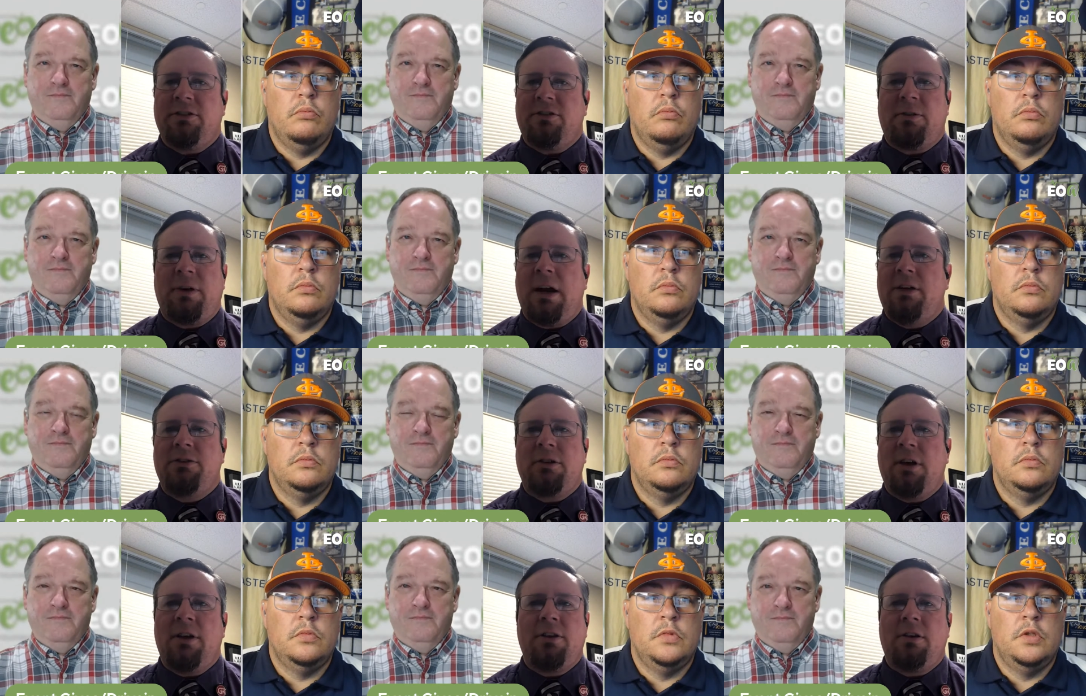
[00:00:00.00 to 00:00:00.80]
Speaker 1: business
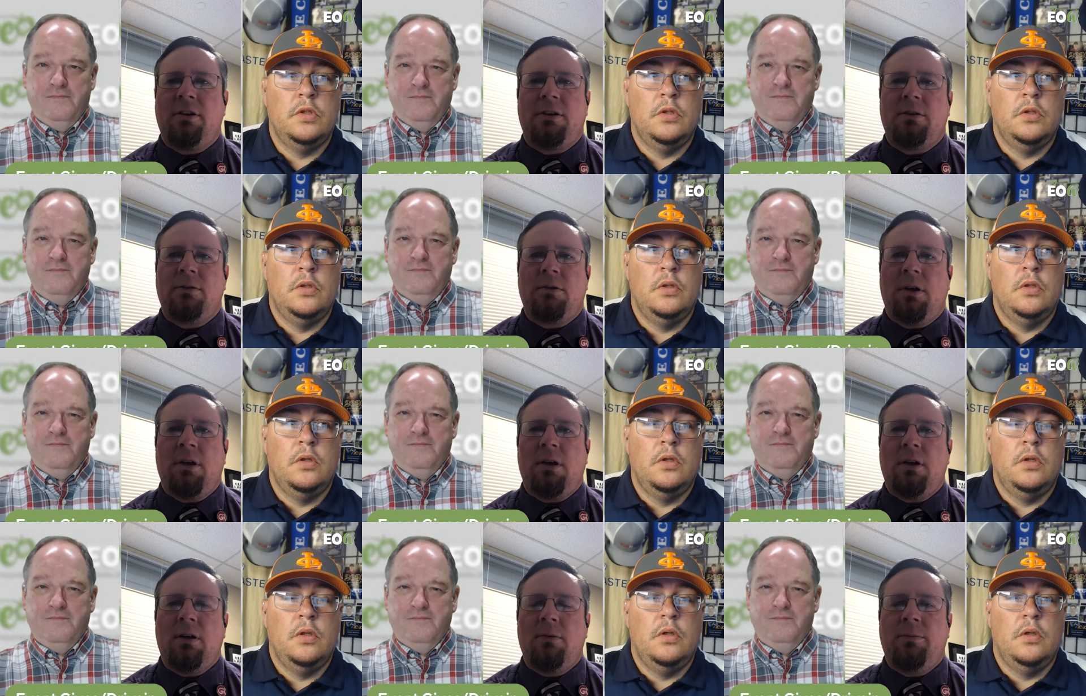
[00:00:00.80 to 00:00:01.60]
around to
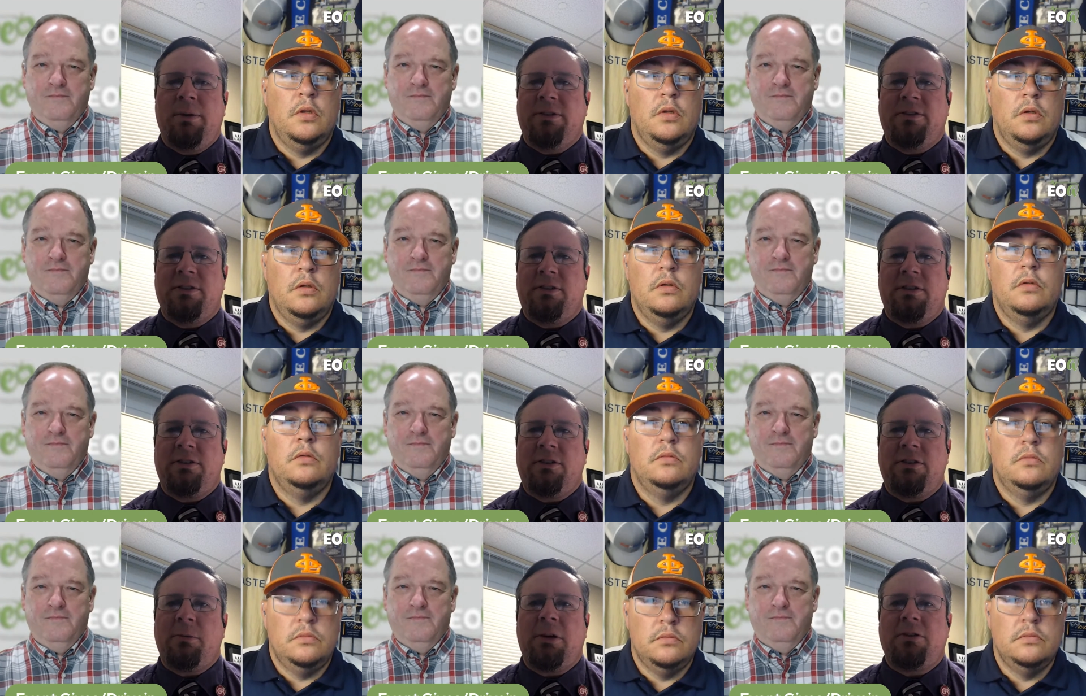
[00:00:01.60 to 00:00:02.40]
other uh,
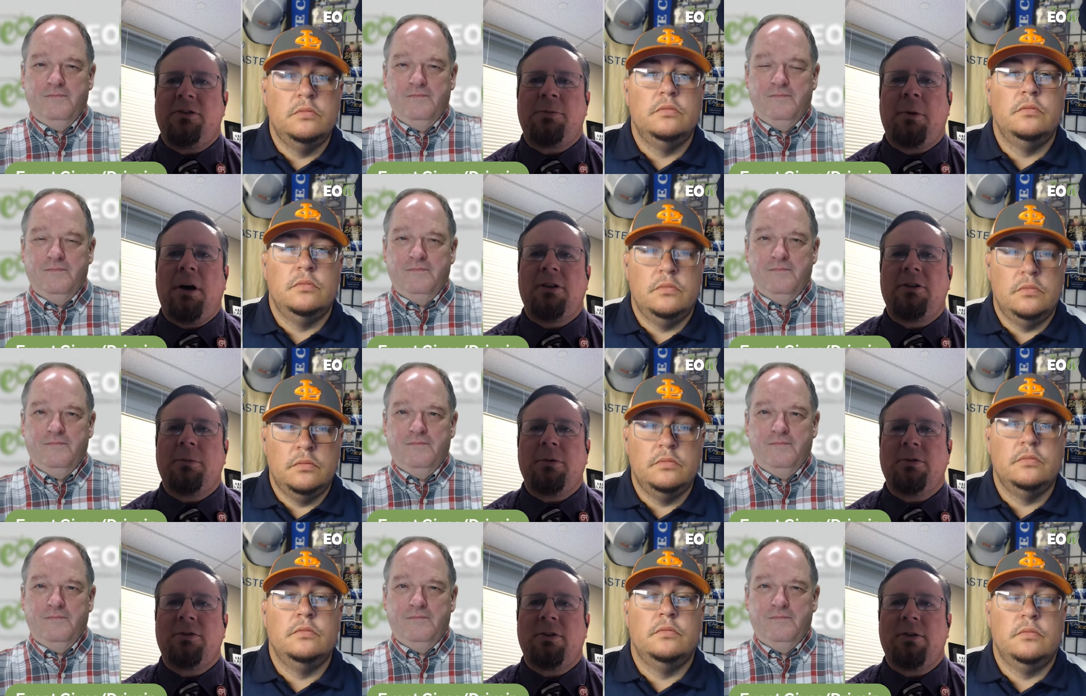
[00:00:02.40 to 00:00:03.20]
businesses as much as
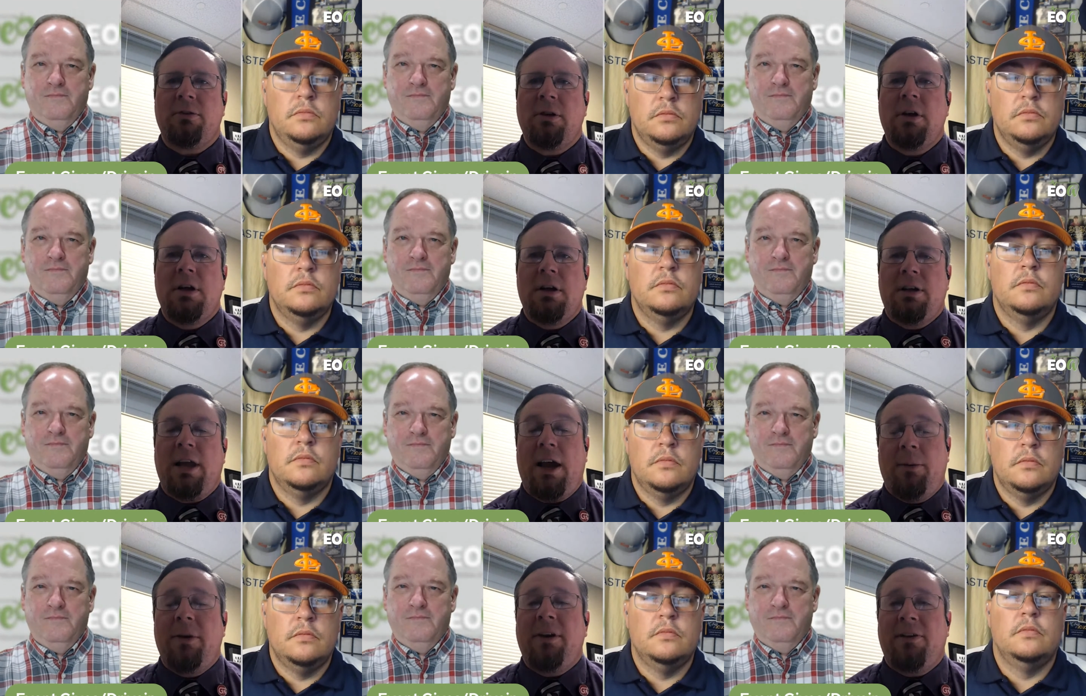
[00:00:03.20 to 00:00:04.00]
possible so
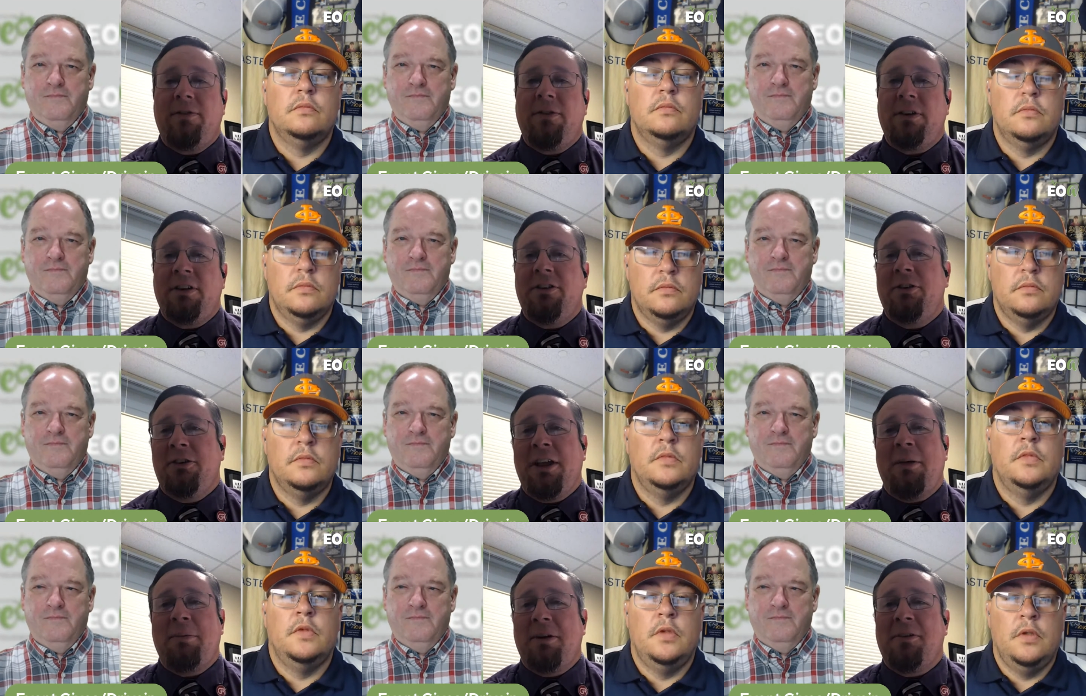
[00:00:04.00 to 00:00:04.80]
yeah we
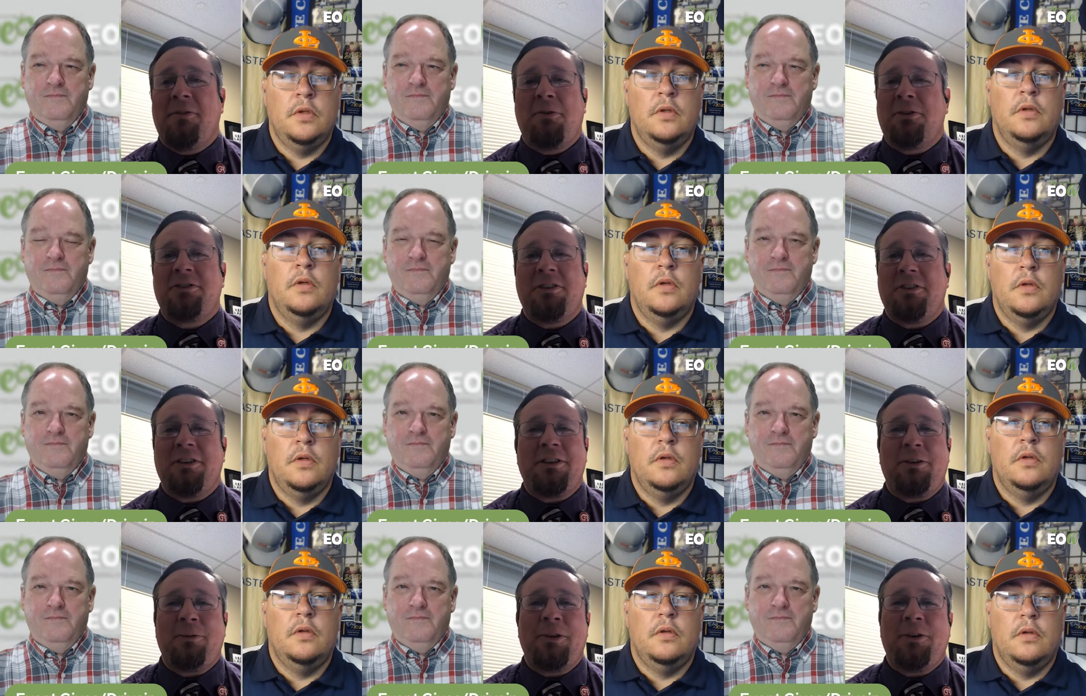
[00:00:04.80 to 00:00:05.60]
definitely do that but
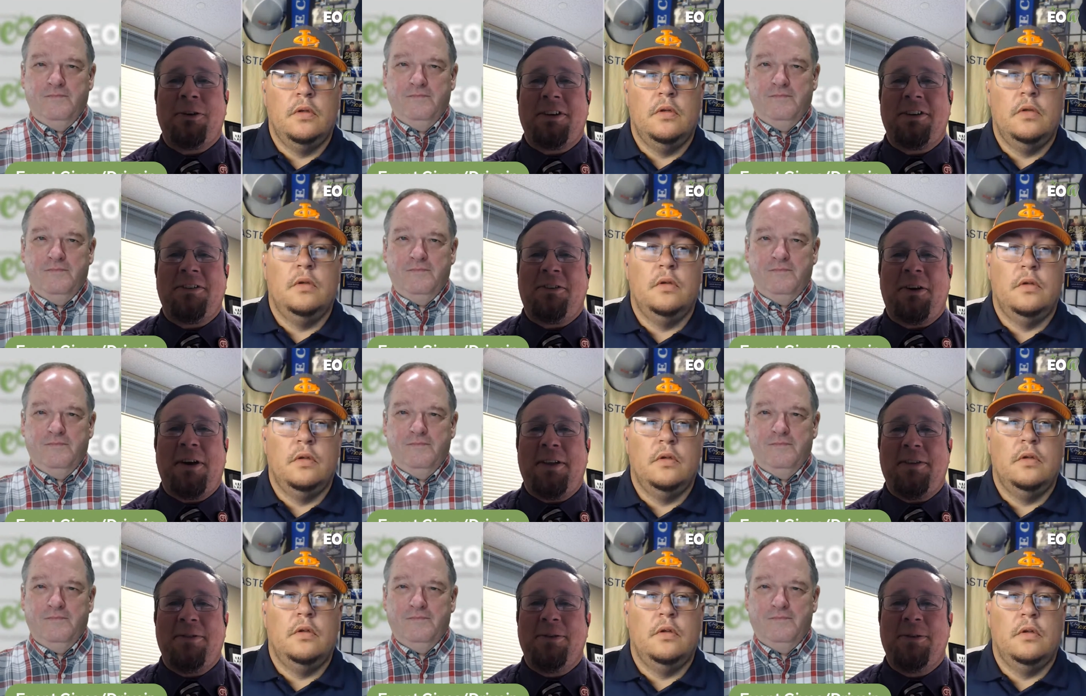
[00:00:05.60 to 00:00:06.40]
unfortunately we don't
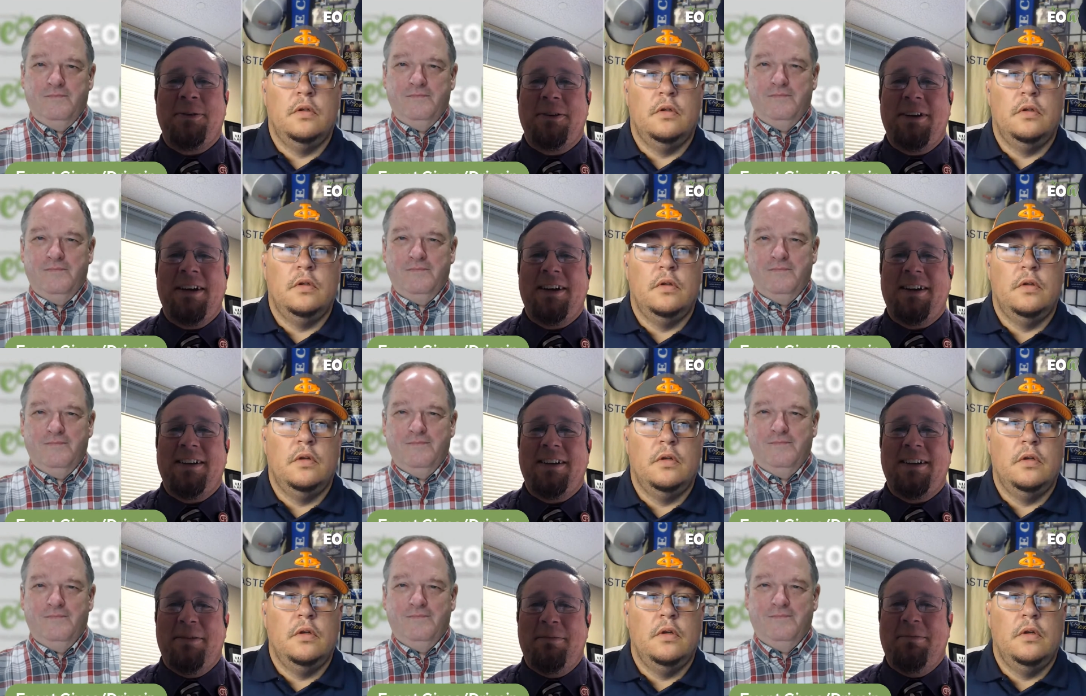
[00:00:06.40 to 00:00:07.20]
get to try the
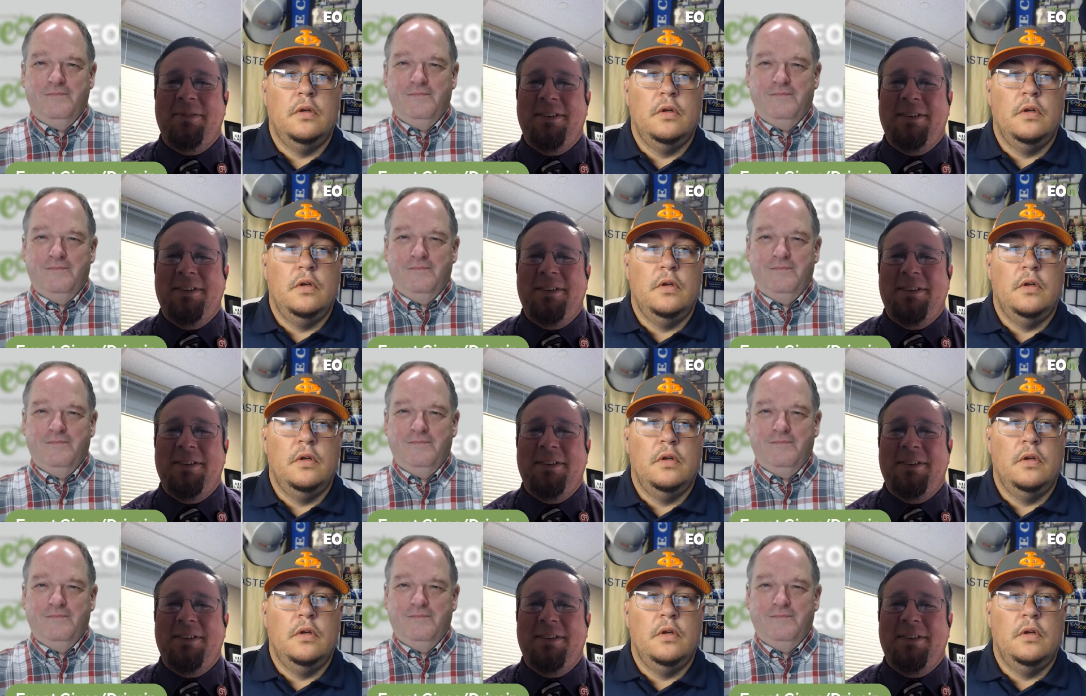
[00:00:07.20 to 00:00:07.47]
food ahead of time